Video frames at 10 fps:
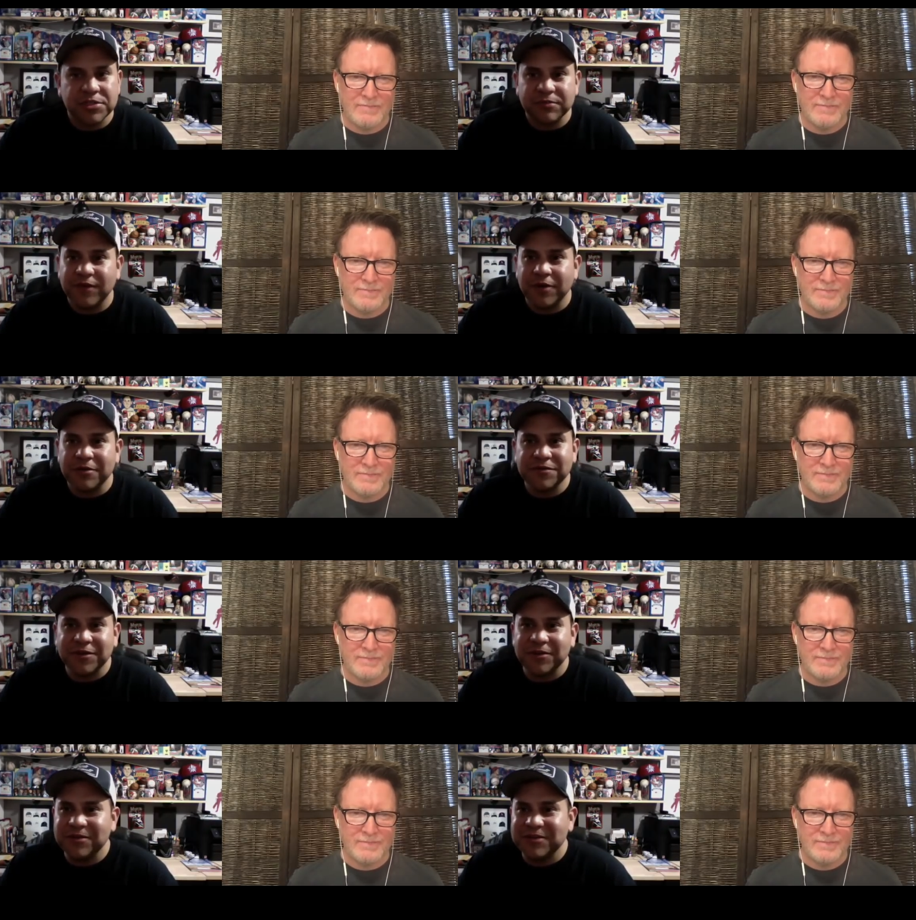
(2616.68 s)
Speaker 1: photos for
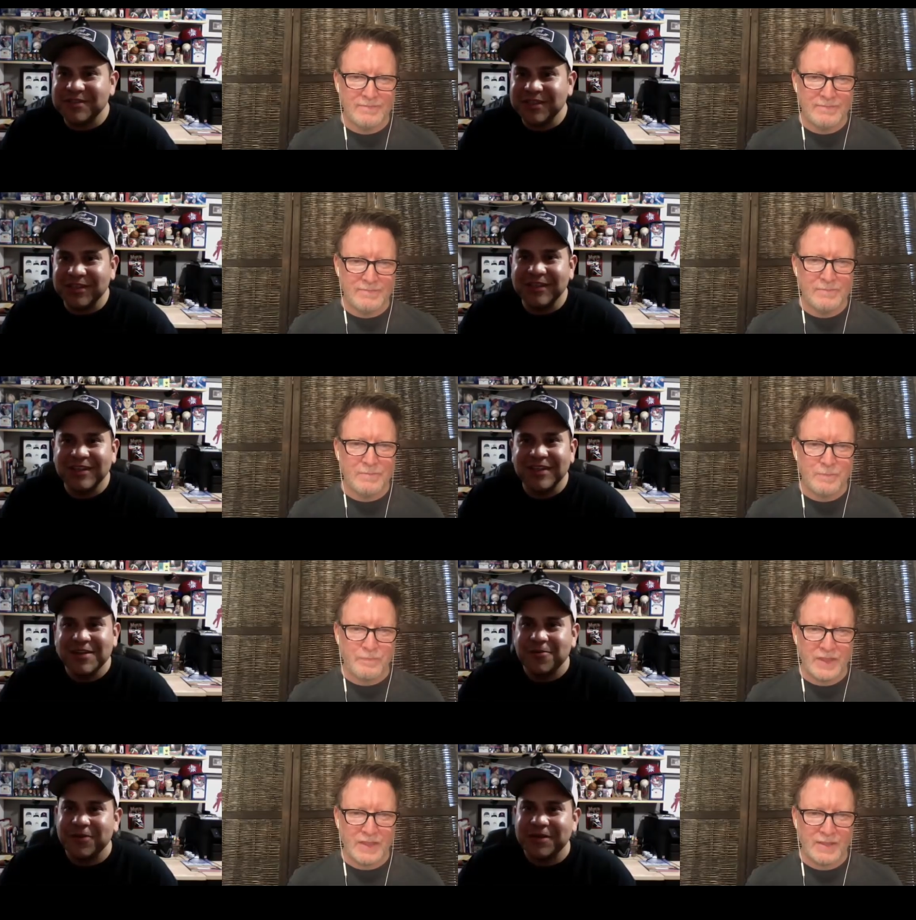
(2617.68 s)
you in your city.
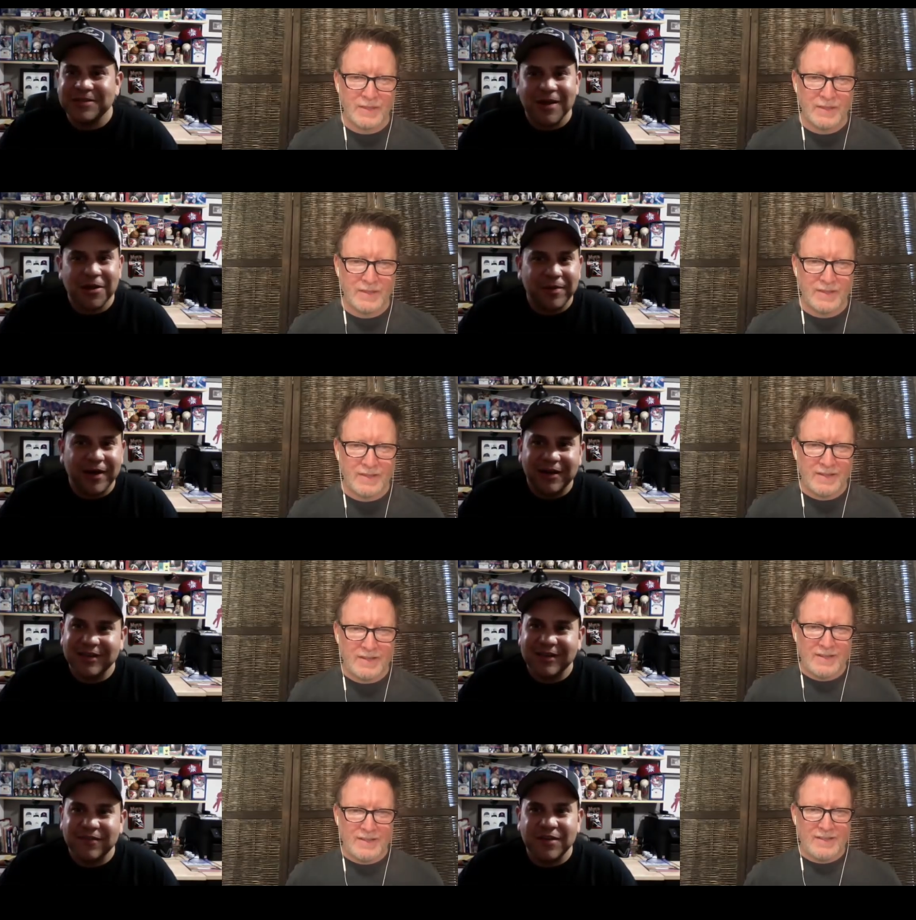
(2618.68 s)
We can talk about it.
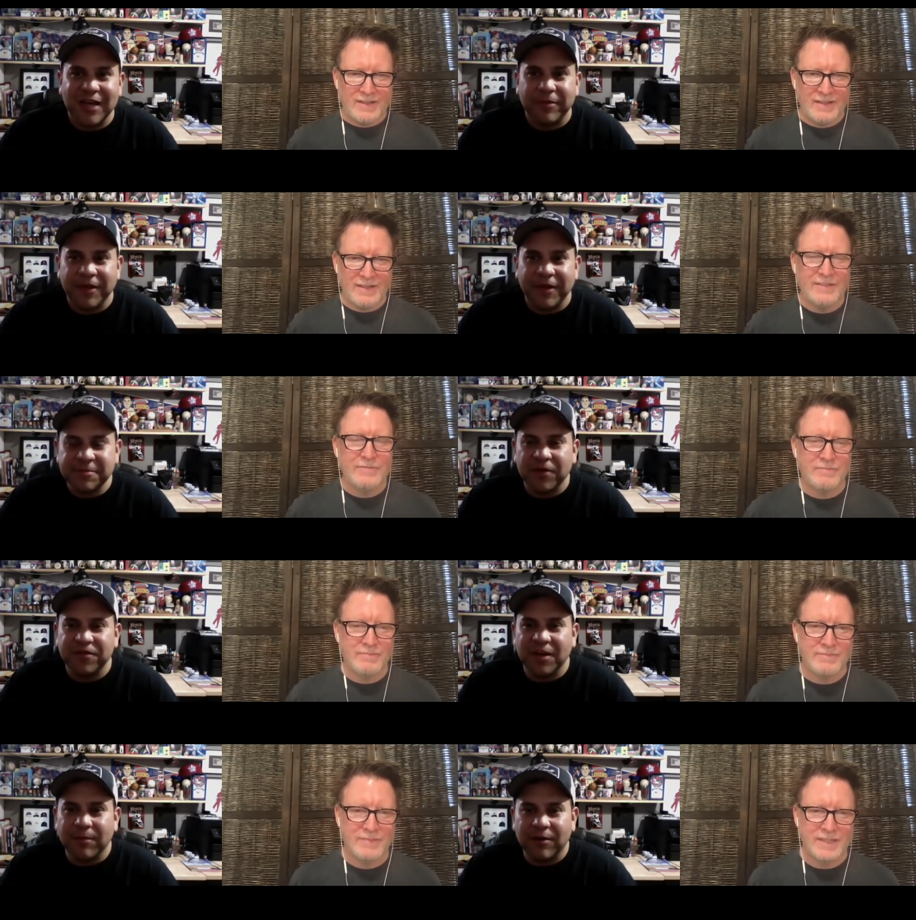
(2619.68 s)
If you got baseball,
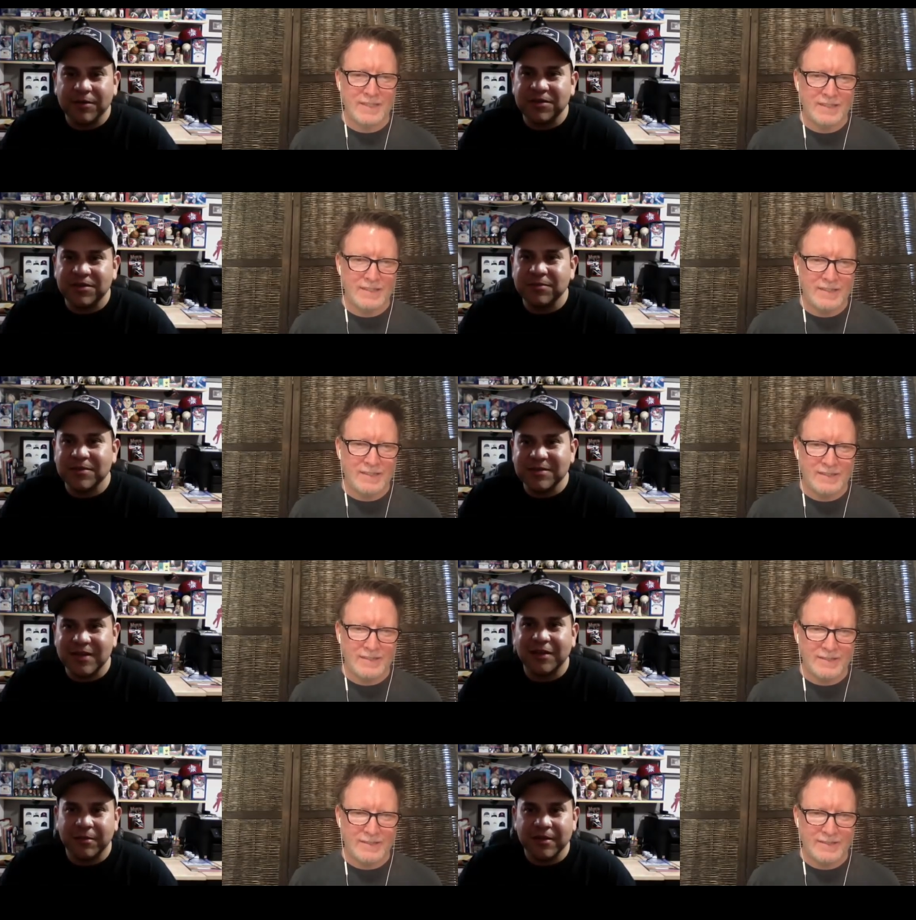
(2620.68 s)
if you got barbecue, most
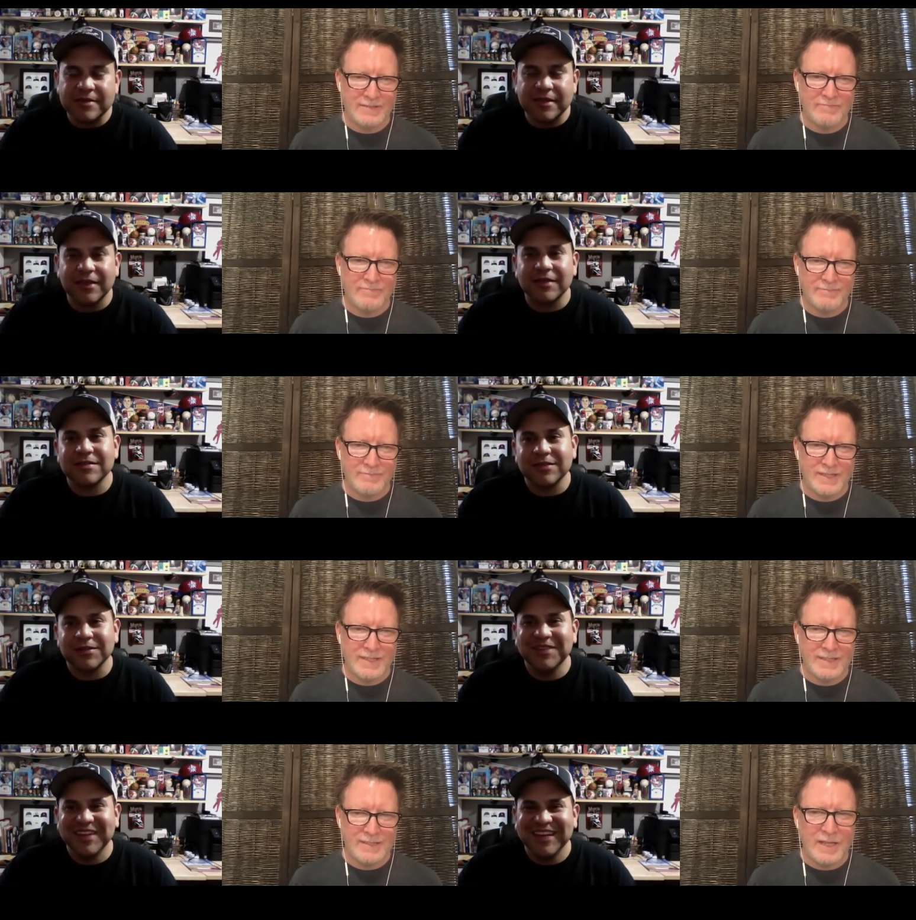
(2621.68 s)
likely I'm going to say yes. So.
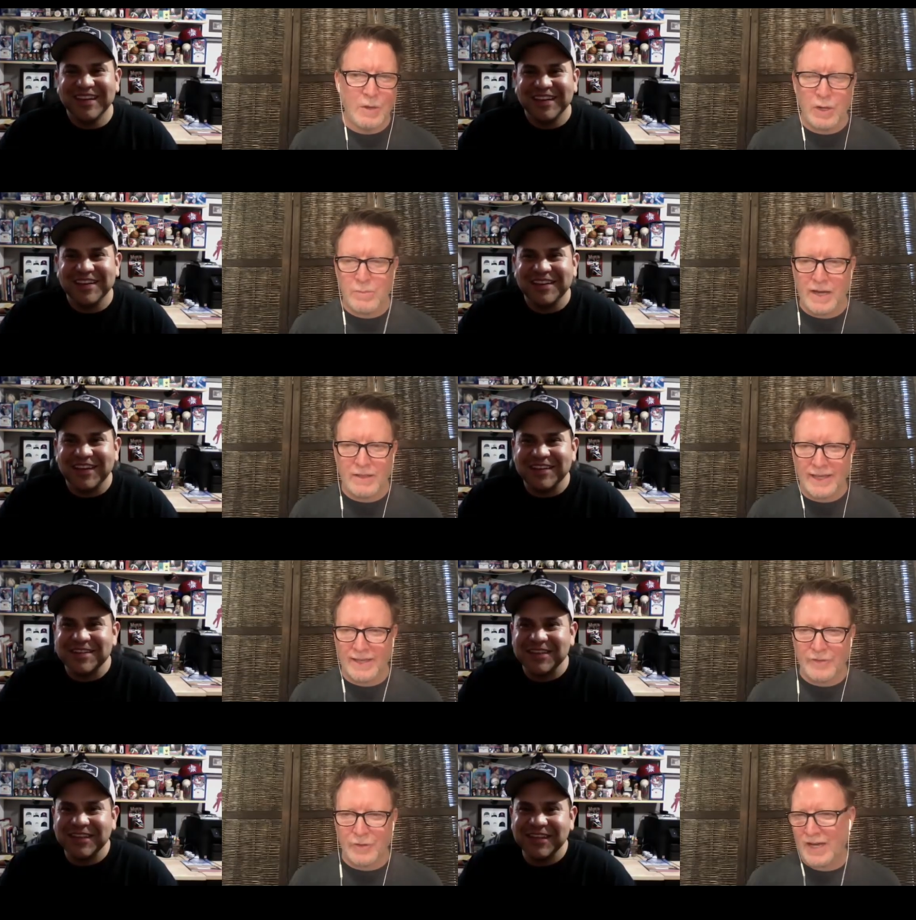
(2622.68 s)
Speaker 2: Now, what about
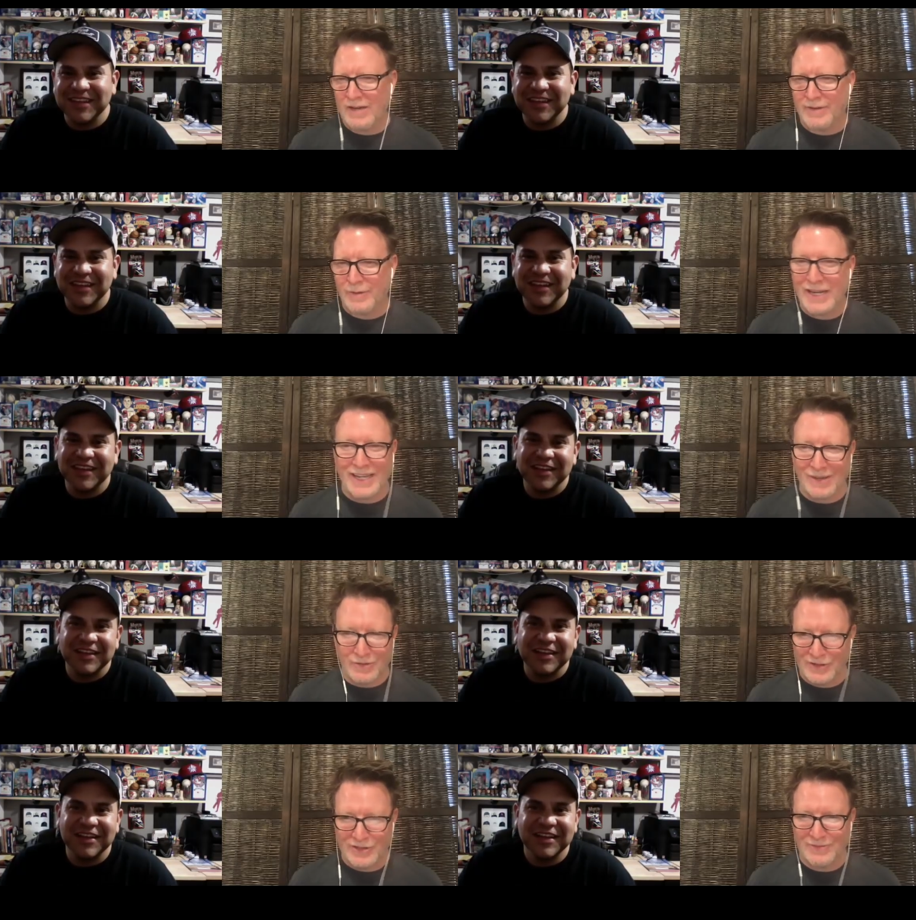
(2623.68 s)
like if you have a wedding?
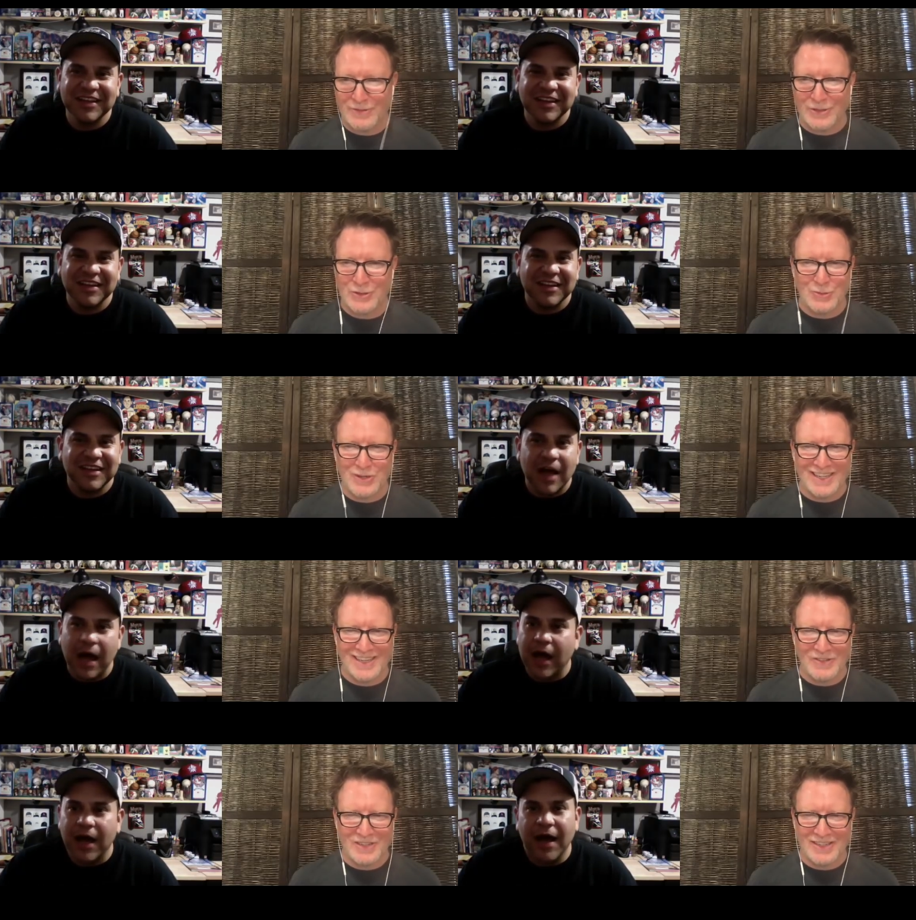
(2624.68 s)
Would you shoot, would you shoot a wedding?
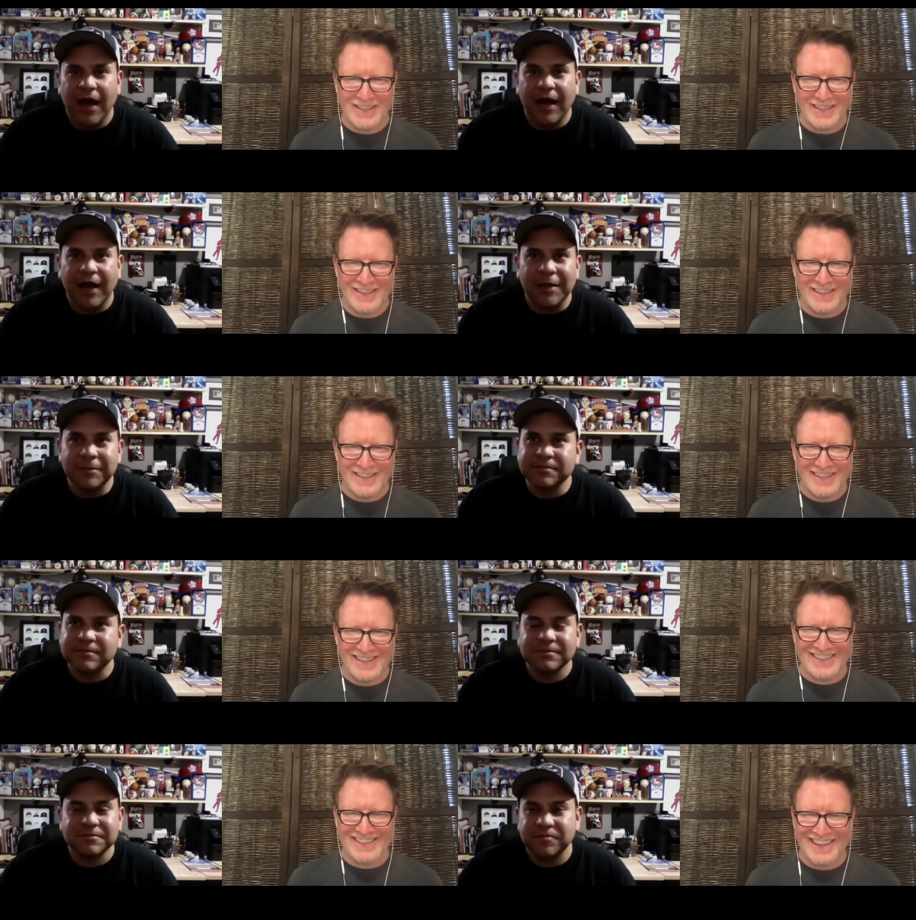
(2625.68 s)
Have you done
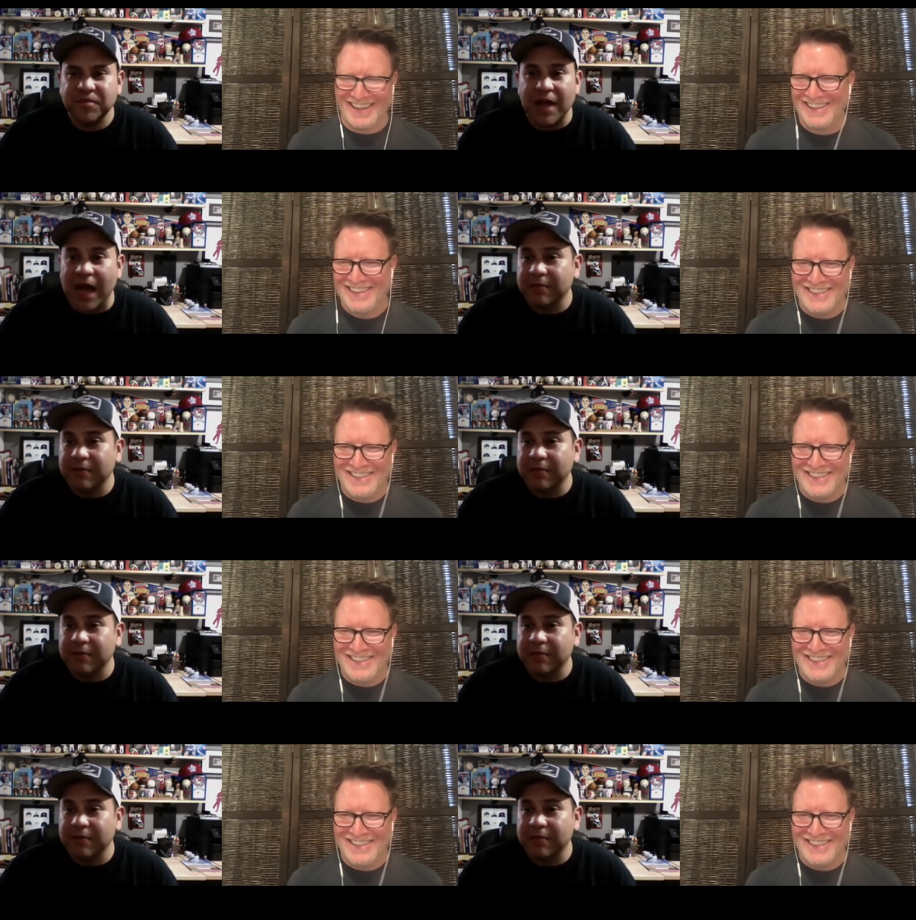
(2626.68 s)
that? Um,